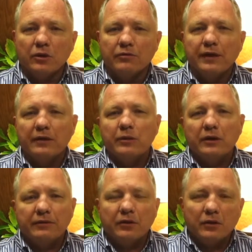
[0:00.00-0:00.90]
In fact, we
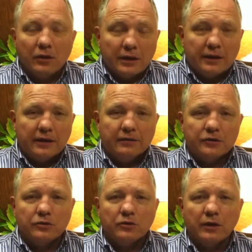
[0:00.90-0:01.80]
don't even look at
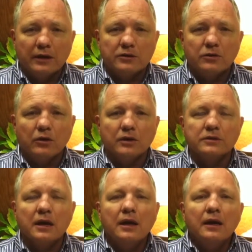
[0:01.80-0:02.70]
individual credit
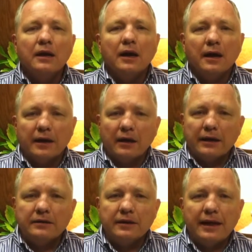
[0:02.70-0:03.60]
scores, and I'll
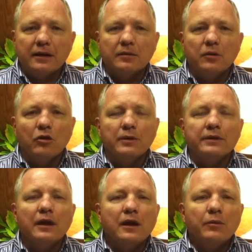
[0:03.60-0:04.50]
get to that in a moment.